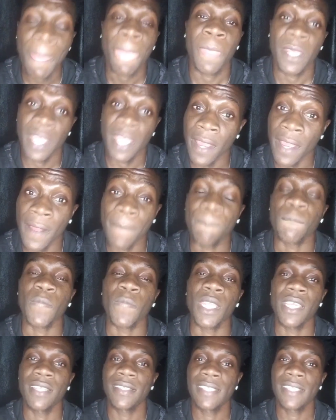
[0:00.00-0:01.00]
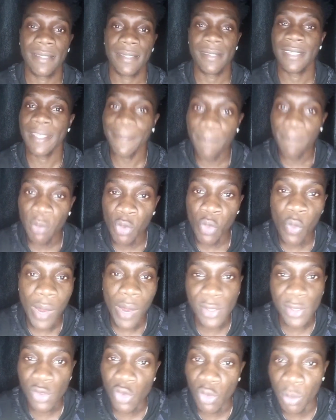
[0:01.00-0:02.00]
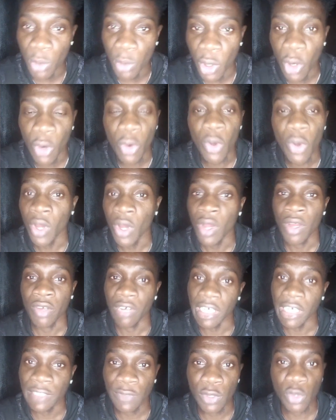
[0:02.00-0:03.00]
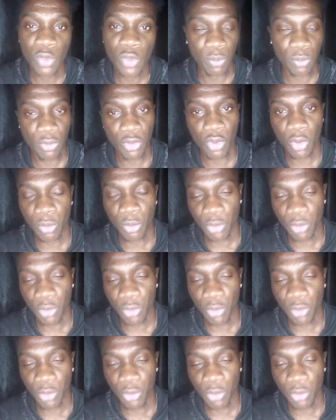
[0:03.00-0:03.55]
Yeah, a simple 1-2 ball, Rashford to Bruno.